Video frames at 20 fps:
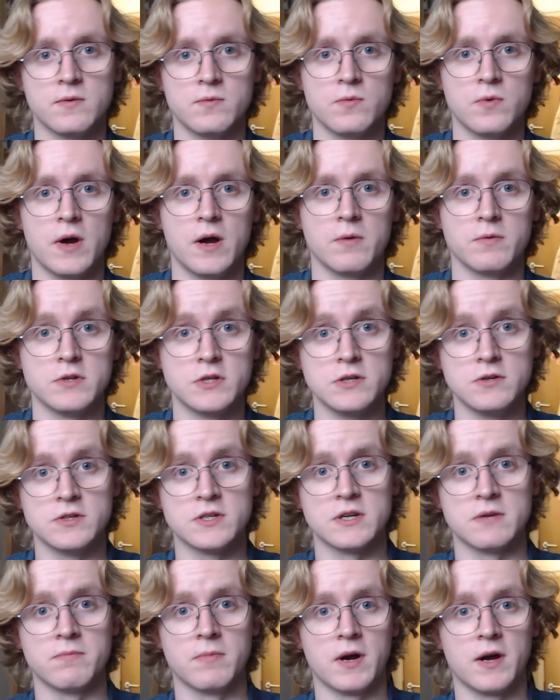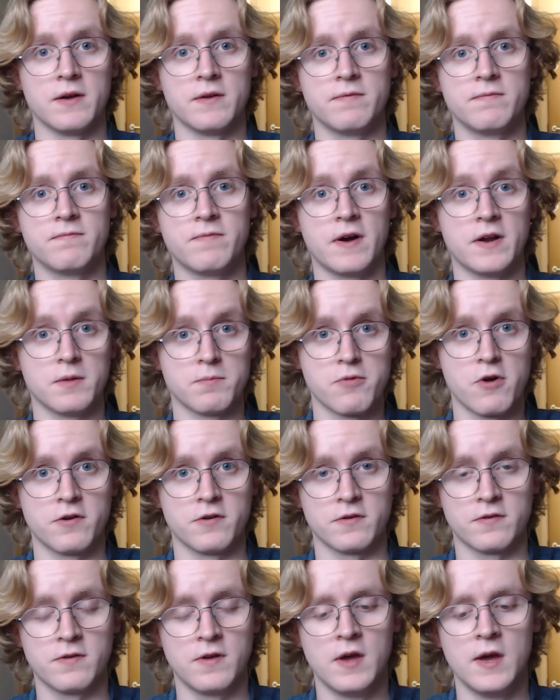I would use in my final
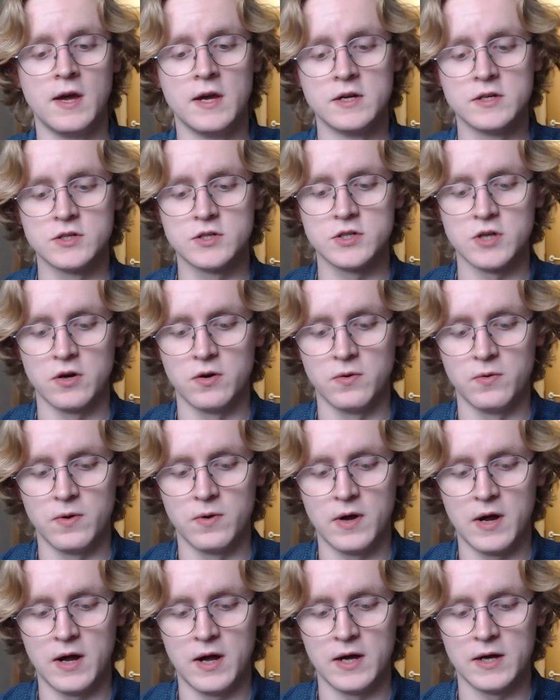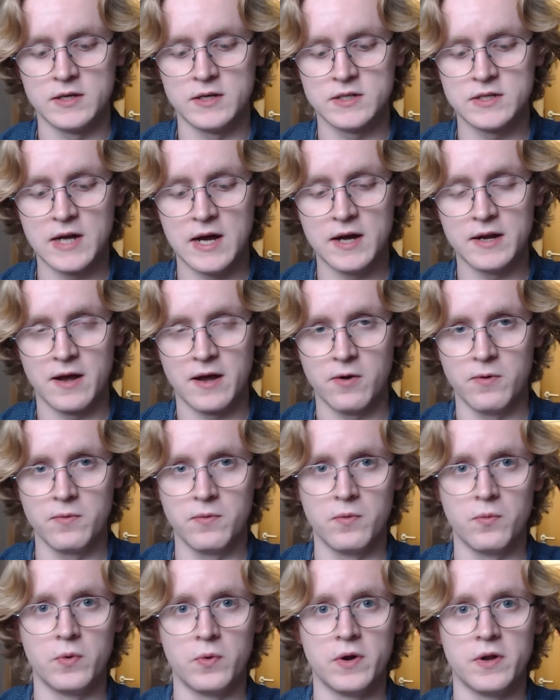product. So I started out
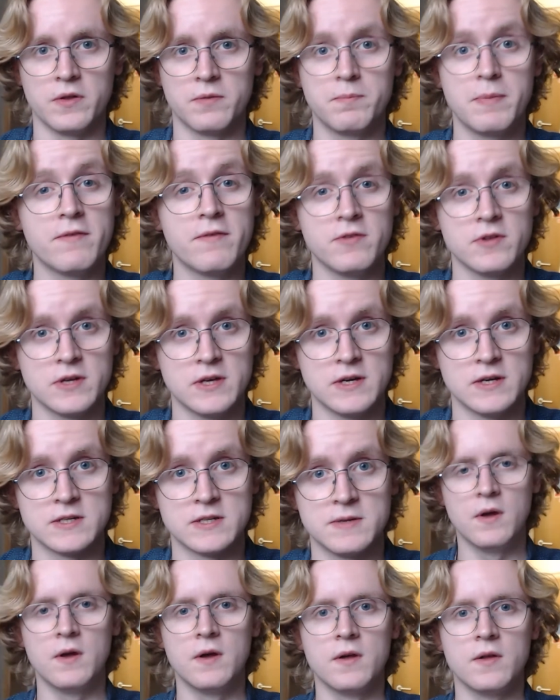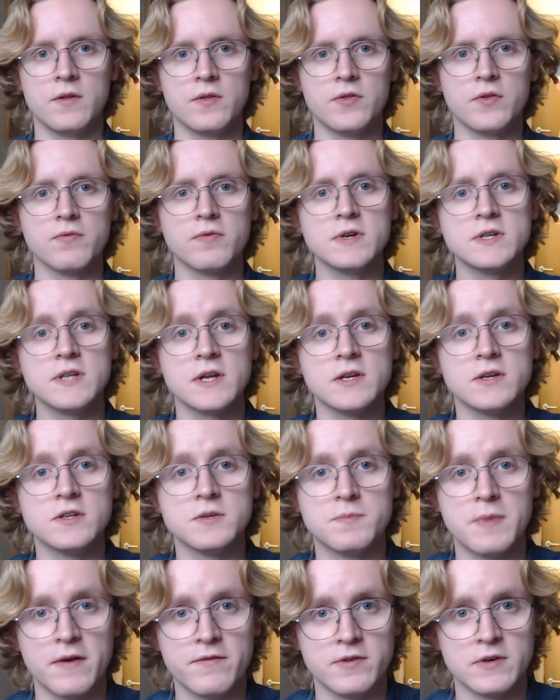with bevel gears. The reason I
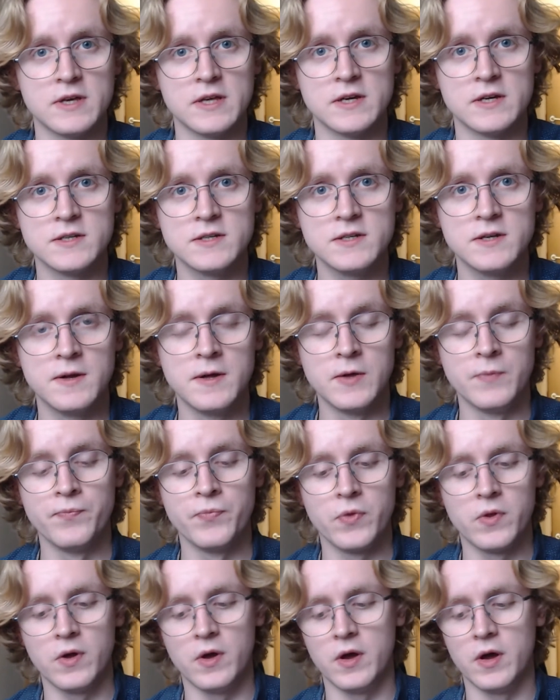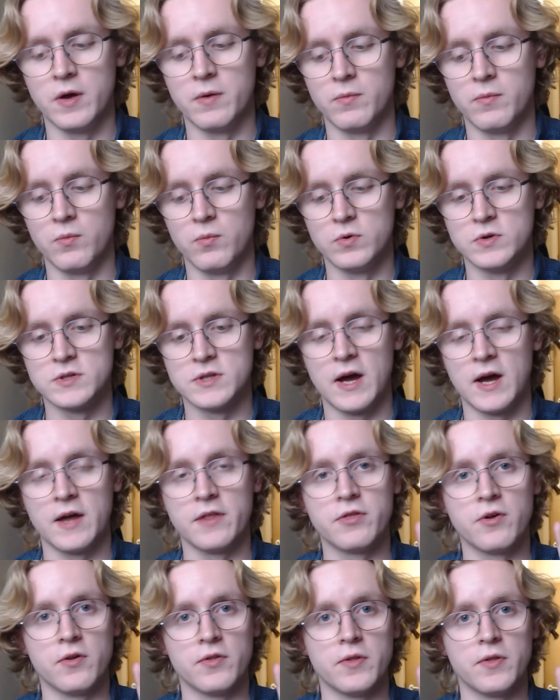used bevel gears was that I
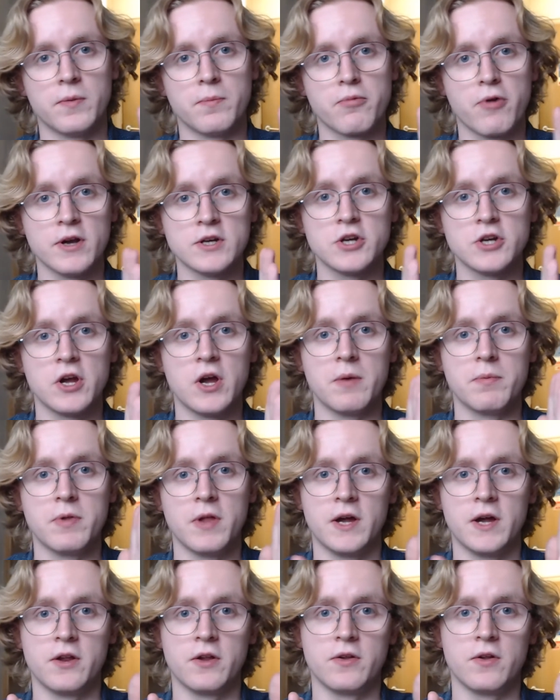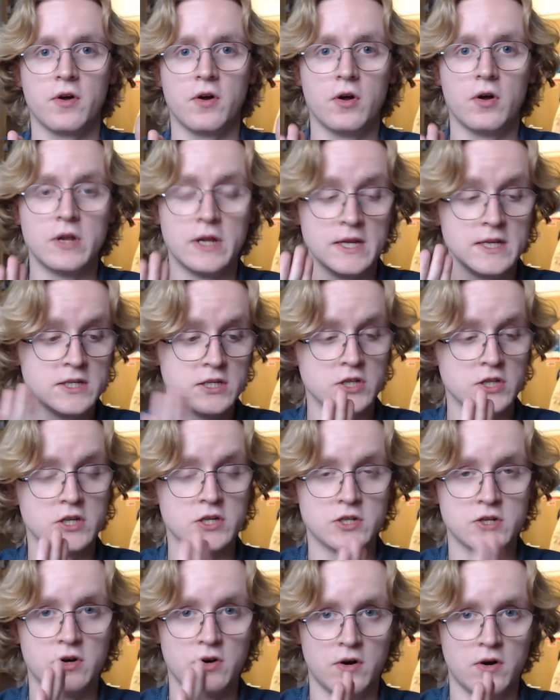thought that the pressure applied into the
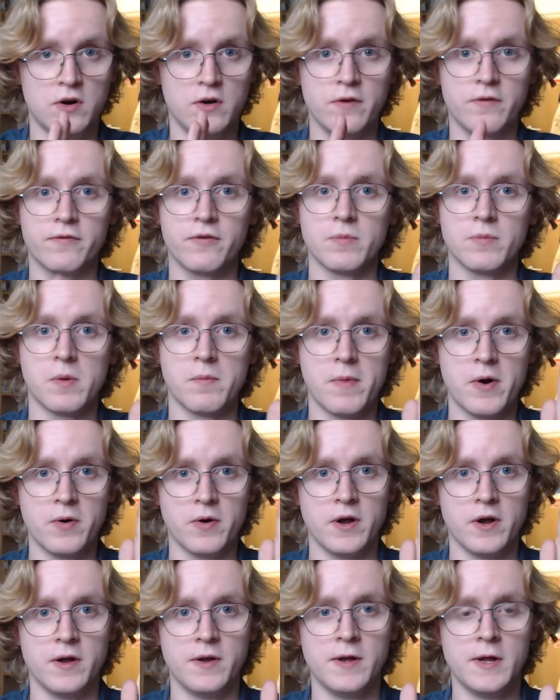door from the motor